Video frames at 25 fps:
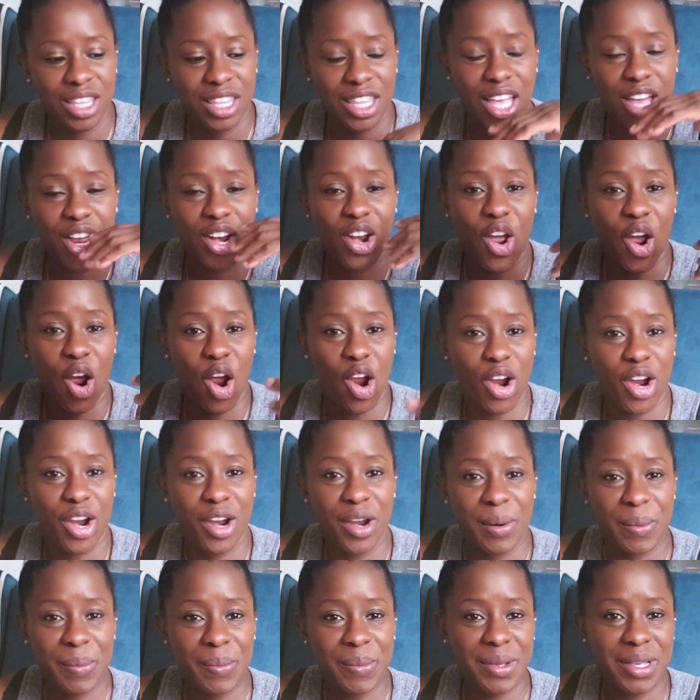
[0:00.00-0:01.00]
that
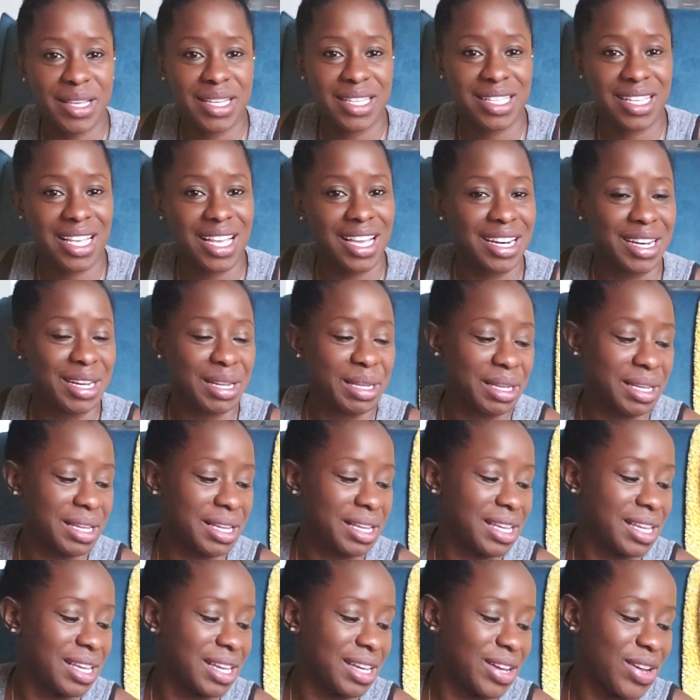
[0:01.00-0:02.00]
arm is
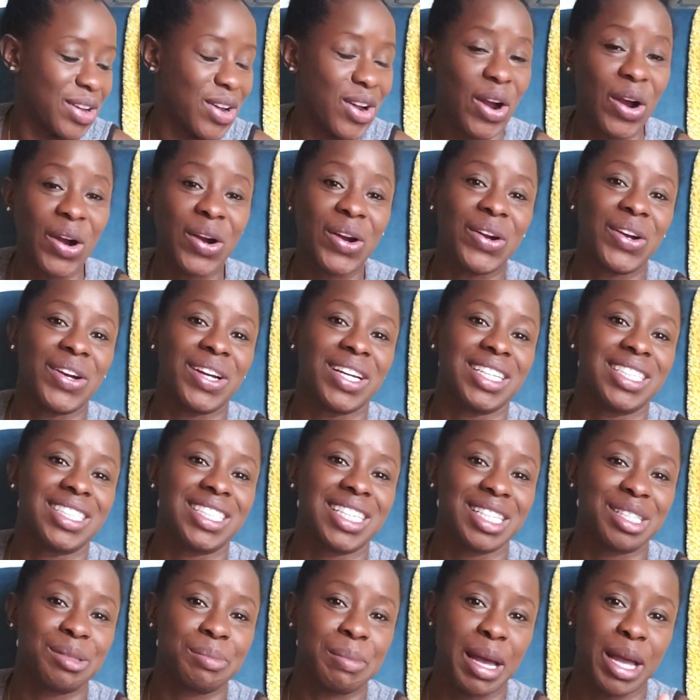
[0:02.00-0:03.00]
gonna hurt
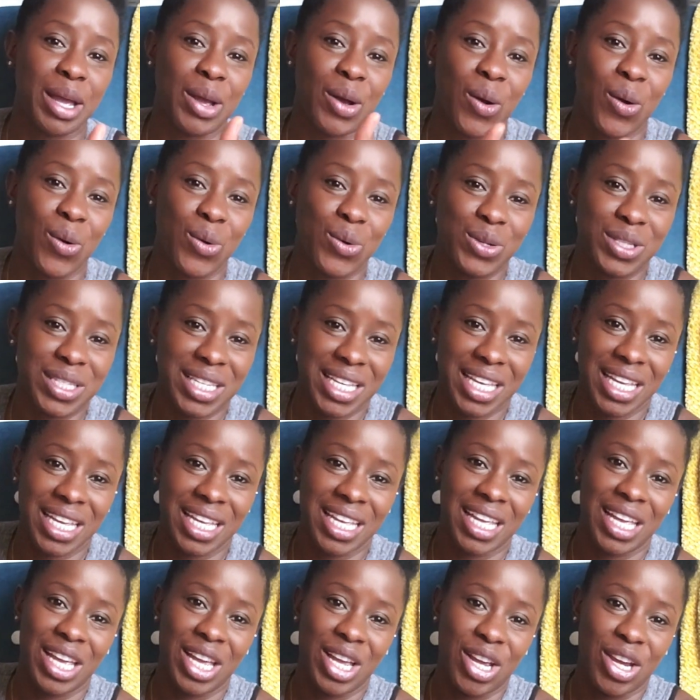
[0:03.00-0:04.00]
just by
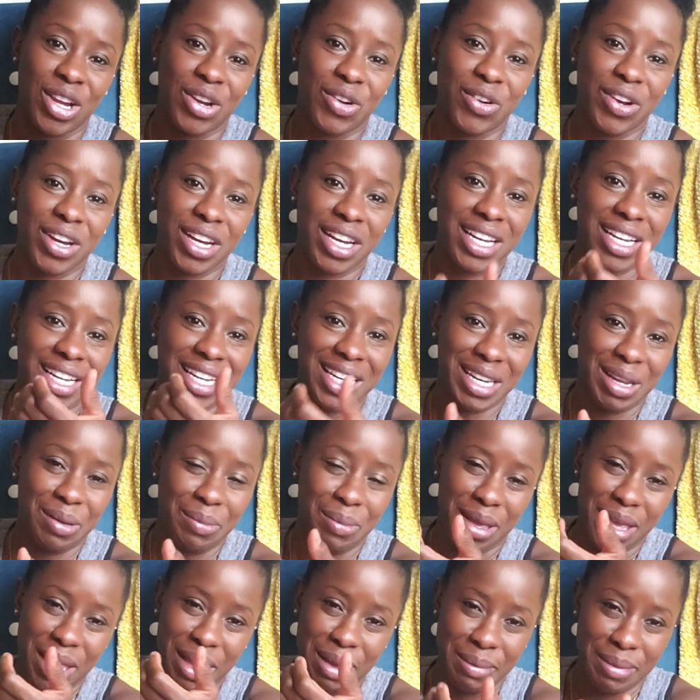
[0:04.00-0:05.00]
holding, cradling the
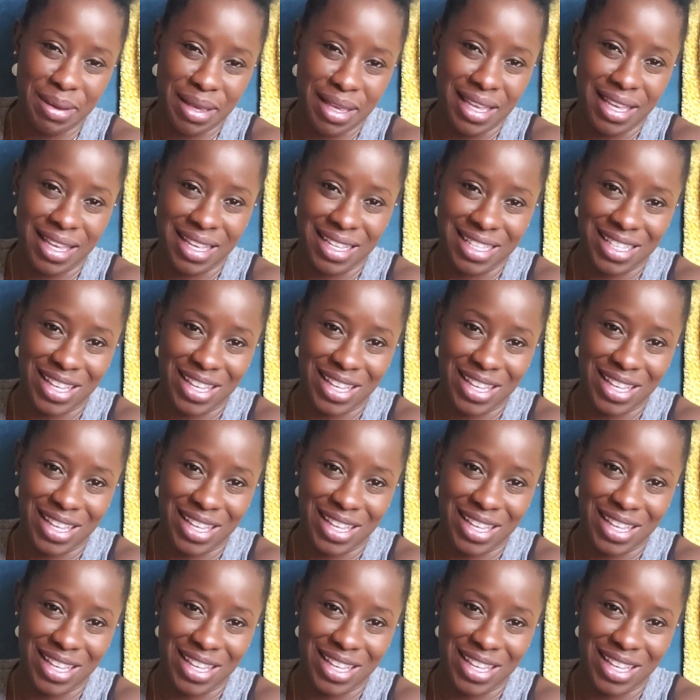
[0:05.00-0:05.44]
baby.